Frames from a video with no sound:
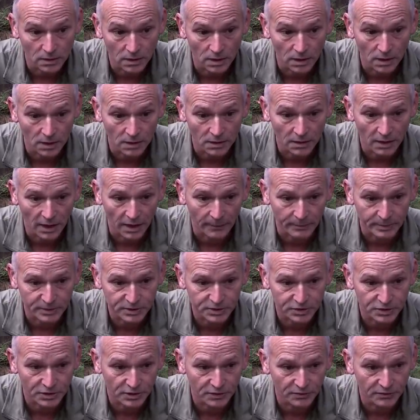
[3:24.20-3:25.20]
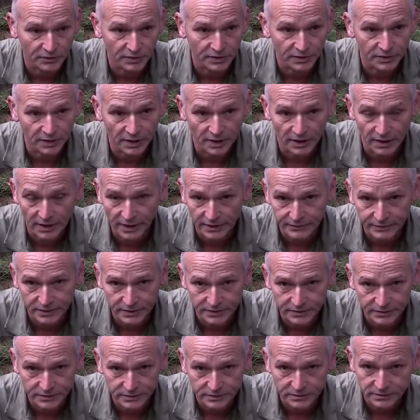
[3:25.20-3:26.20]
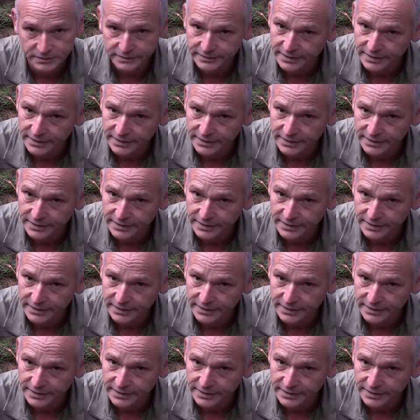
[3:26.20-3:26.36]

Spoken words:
and aperture at 11.